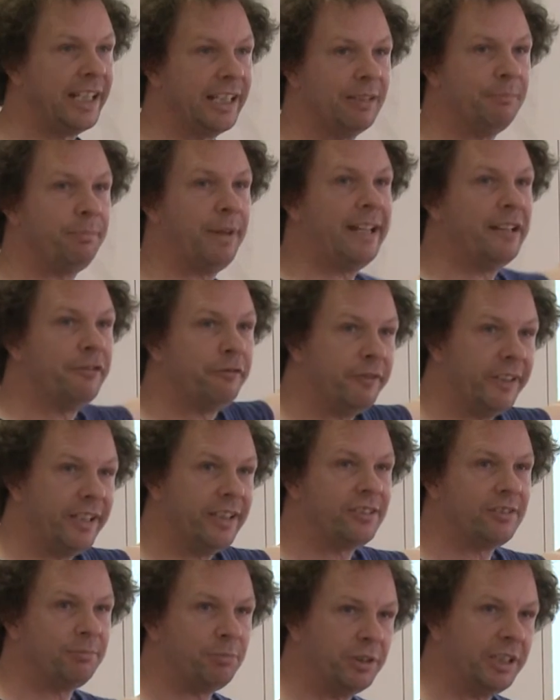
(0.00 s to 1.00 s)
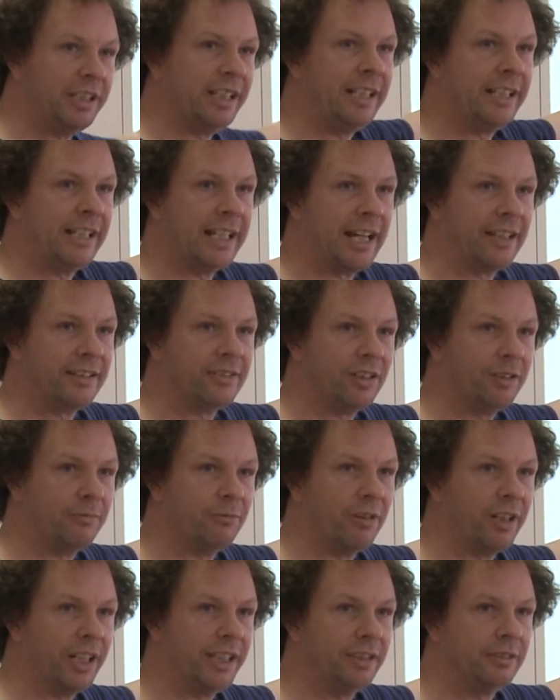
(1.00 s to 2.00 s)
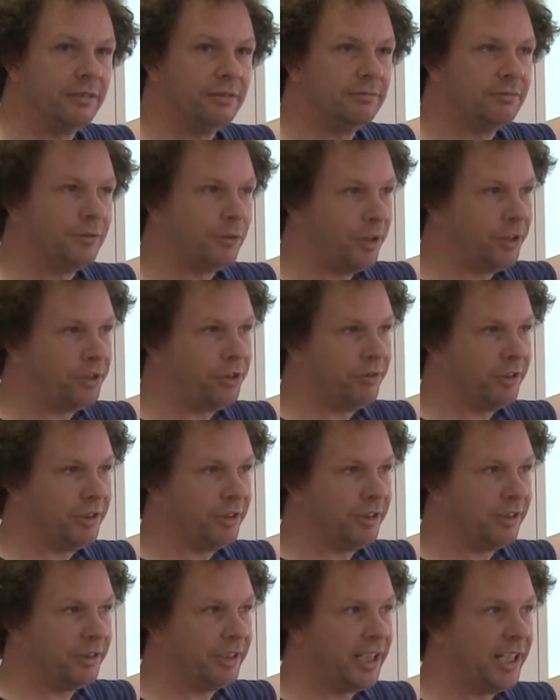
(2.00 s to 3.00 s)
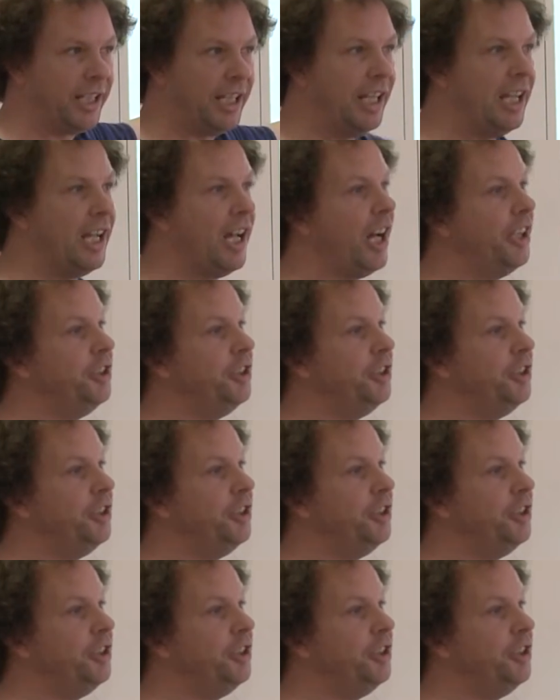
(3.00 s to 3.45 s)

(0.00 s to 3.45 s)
the benefits, put it in that top right quadrant, okay? A